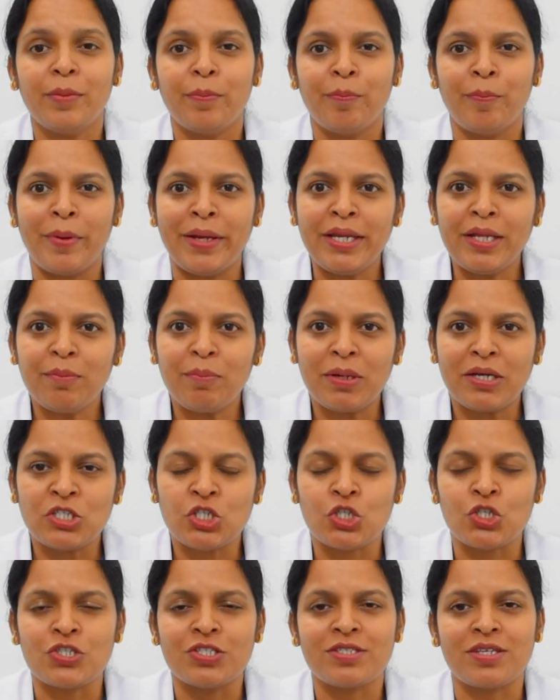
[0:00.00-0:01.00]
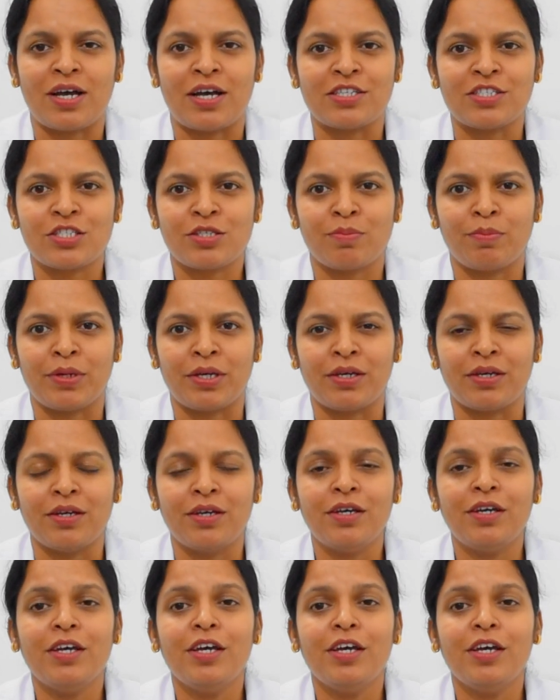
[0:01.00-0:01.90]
many patients ask me